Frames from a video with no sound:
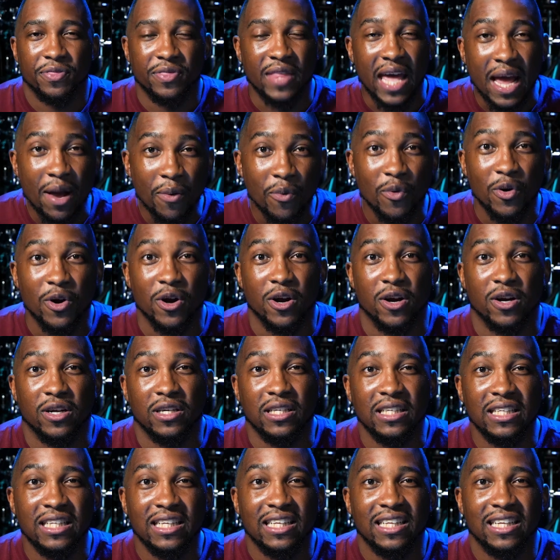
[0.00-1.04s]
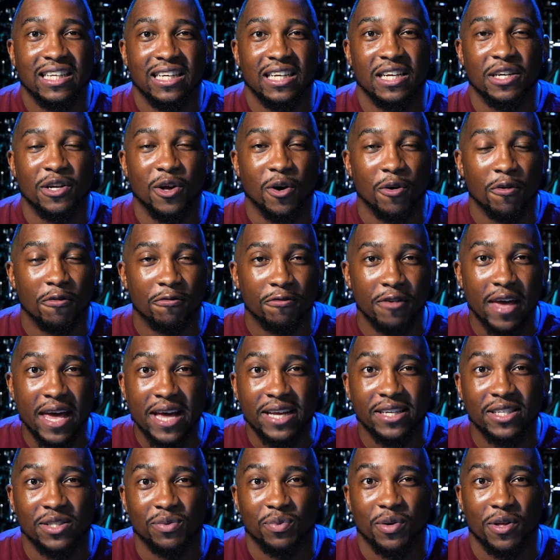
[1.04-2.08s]
they were
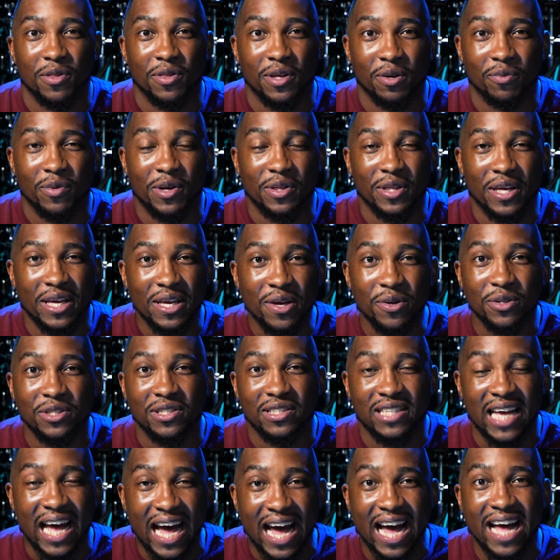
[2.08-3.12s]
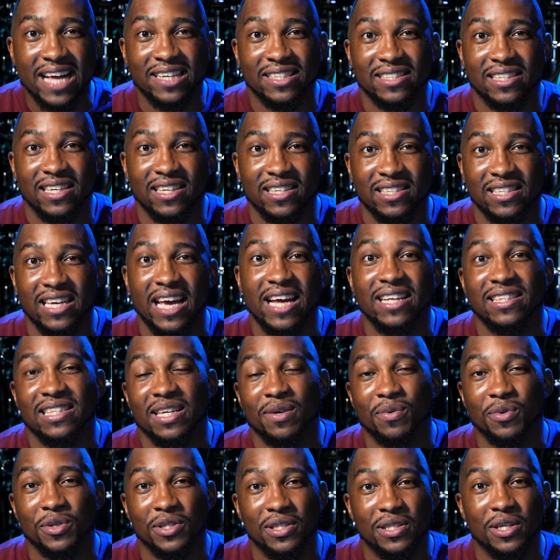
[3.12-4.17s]
faced with a huge task, and yet
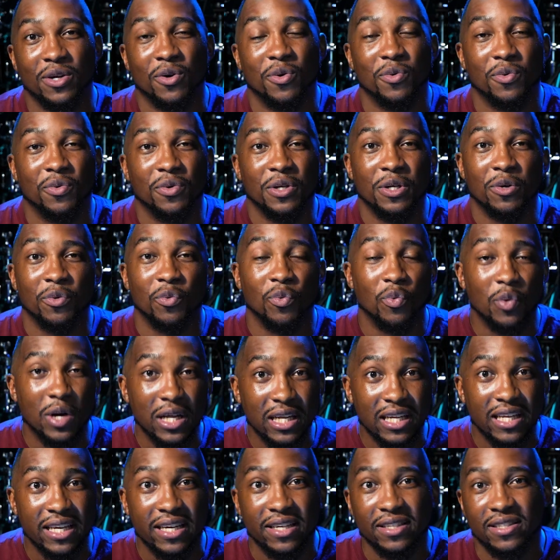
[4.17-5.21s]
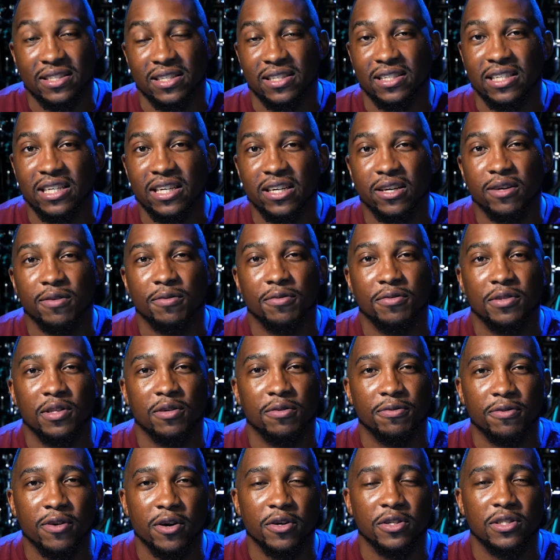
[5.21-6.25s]
they were still willing to give
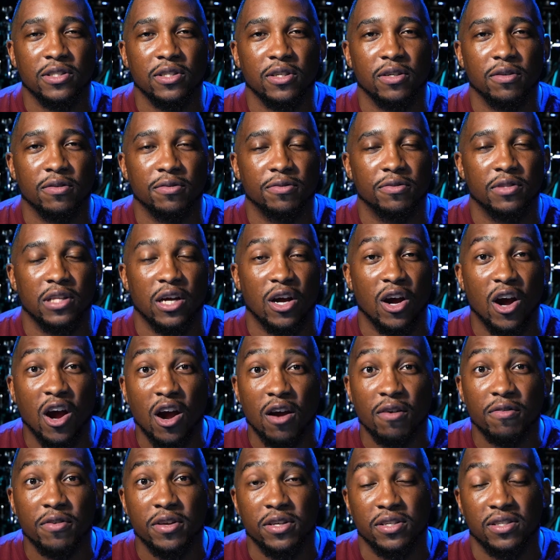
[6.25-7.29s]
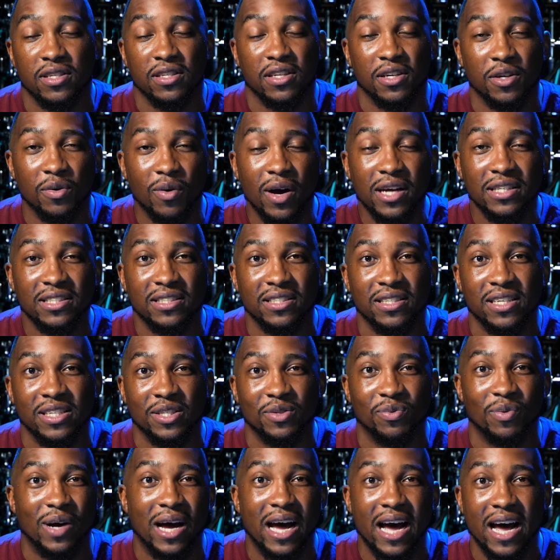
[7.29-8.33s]
the first of their harvest. And the question
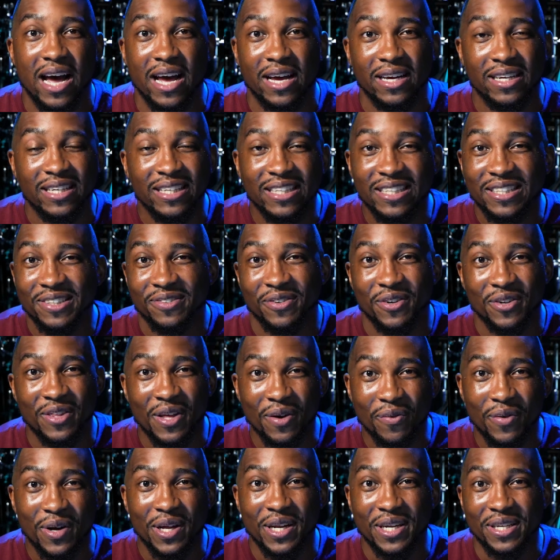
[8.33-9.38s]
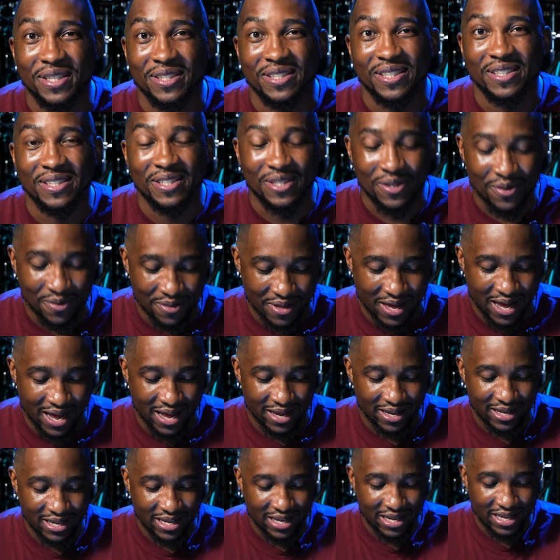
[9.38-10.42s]
is, why were they willing to do
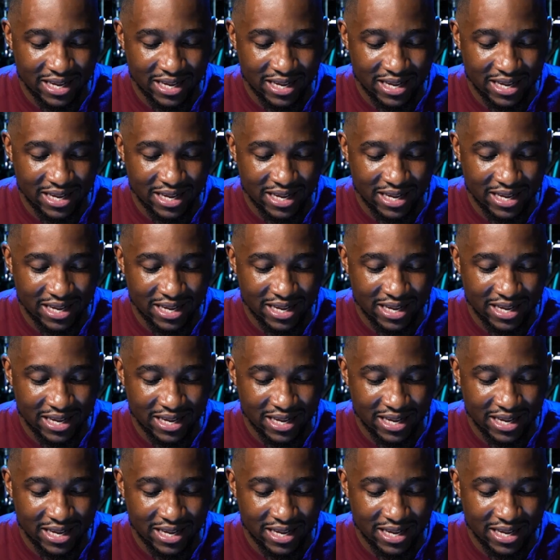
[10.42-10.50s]
that?